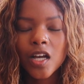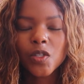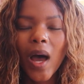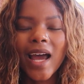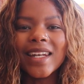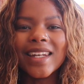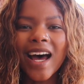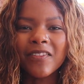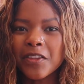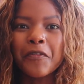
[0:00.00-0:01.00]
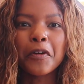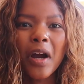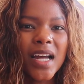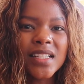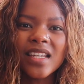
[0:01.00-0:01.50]
So I love the
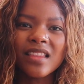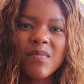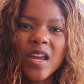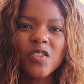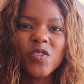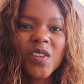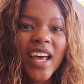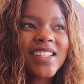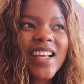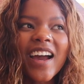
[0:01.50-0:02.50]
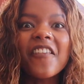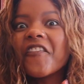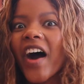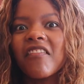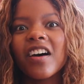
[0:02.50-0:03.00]
variety in the menu. So that's like
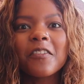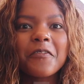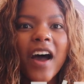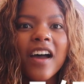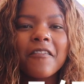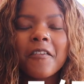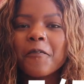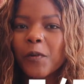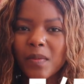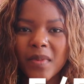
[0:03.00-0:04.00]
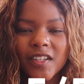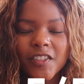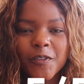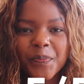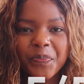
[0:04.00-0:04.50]
5 out of 5 for the
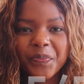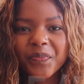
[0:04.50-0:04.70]
menu.